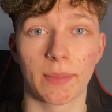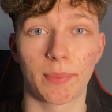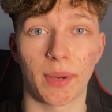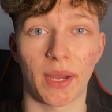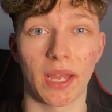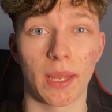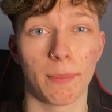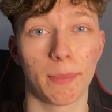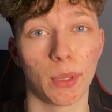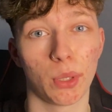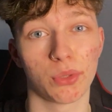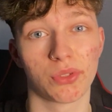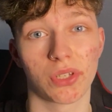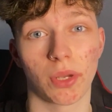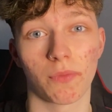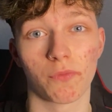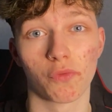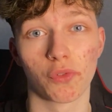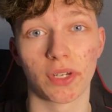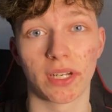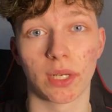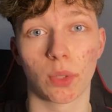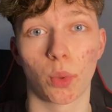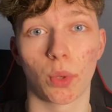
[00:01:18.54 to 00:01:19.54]
about it, it builds up
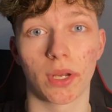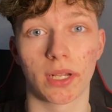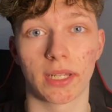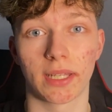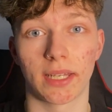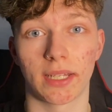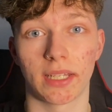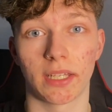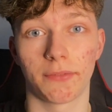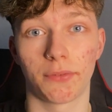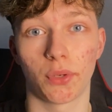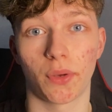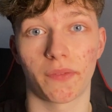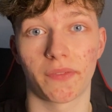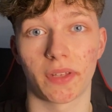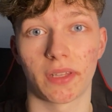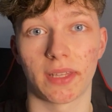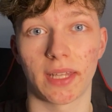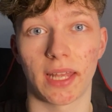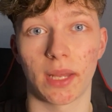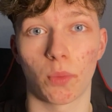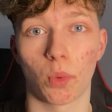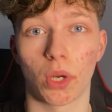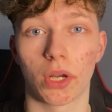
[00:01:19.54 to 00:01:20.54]
really quickly, and if you have a
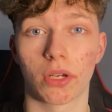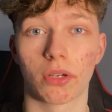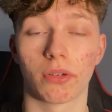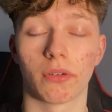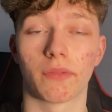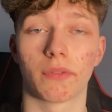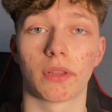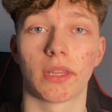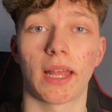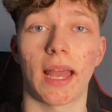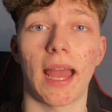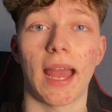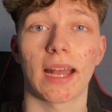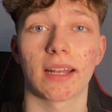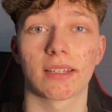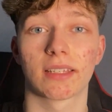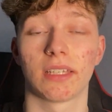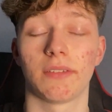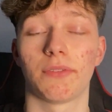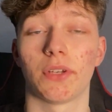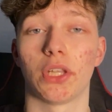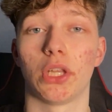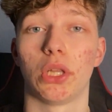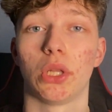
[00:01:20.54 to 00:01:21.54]
network of
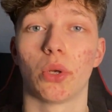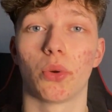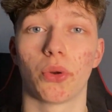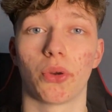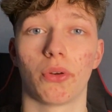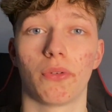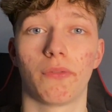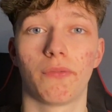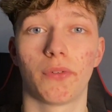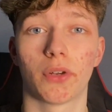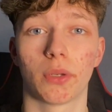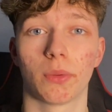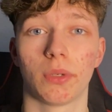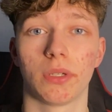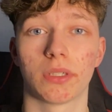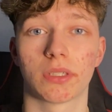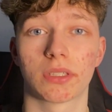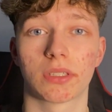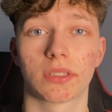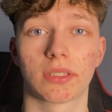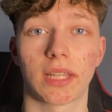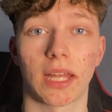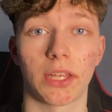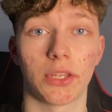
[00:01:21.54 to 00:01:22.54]
active and loyal
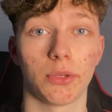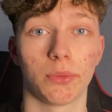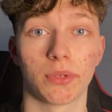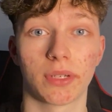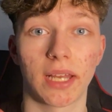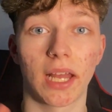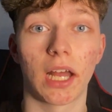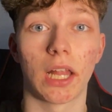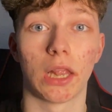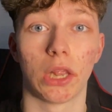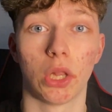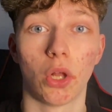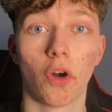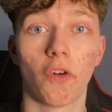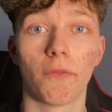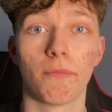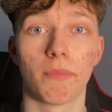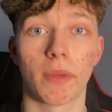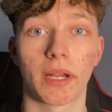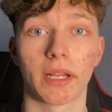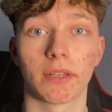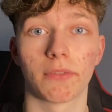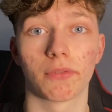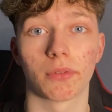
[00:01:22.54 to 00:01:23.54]
followers, then you will get a lot of
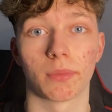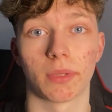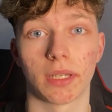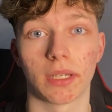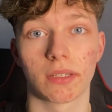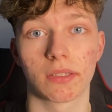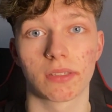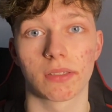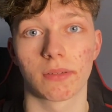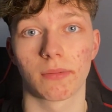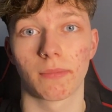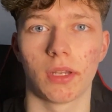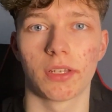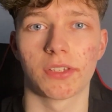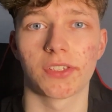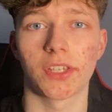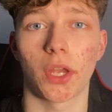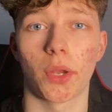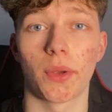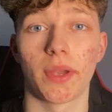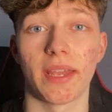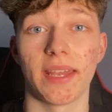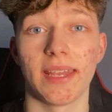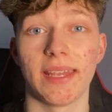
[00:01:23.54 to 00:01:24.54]
money from this.
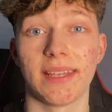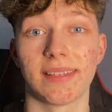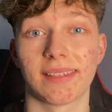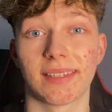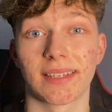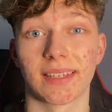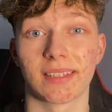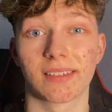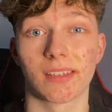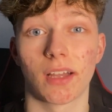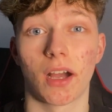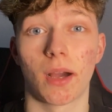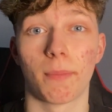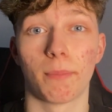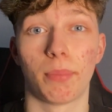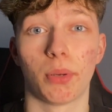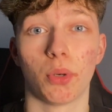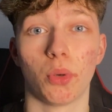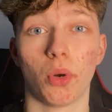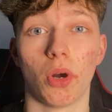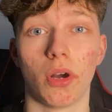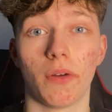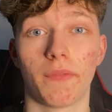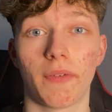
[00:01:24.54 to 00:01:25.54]
So here's an
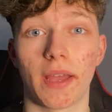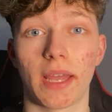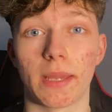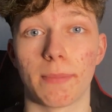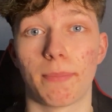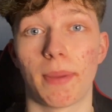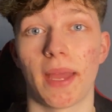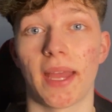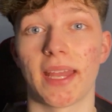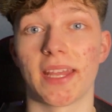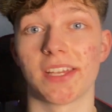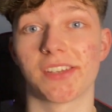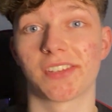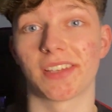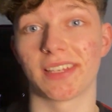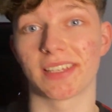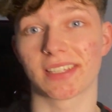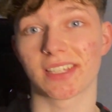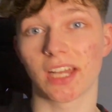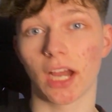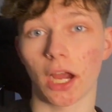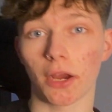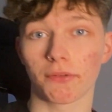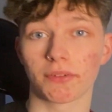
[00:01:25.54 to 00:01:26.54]
example of a page that is
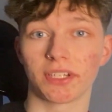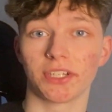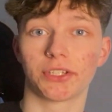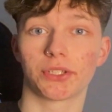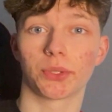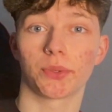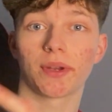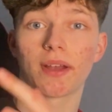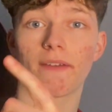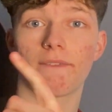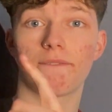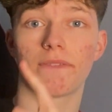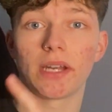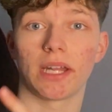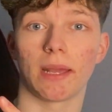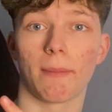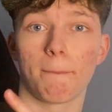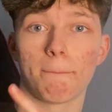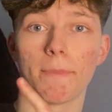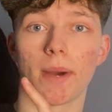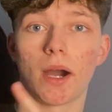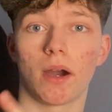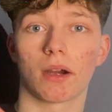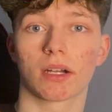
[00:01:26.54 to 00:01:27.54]
currently doing affiliate
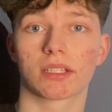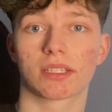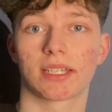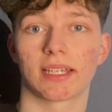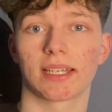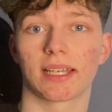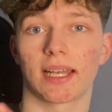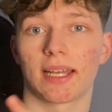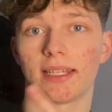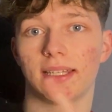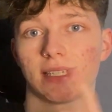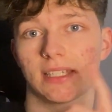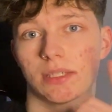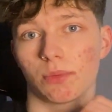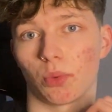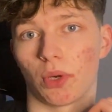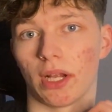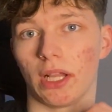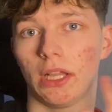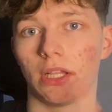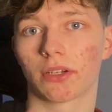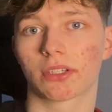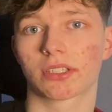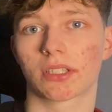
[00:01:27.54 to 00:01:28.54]
marketing, and this is what
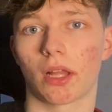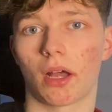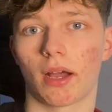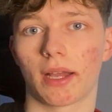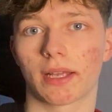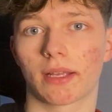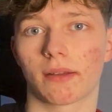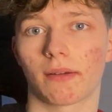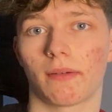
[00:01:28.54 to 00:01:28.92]
it looks like.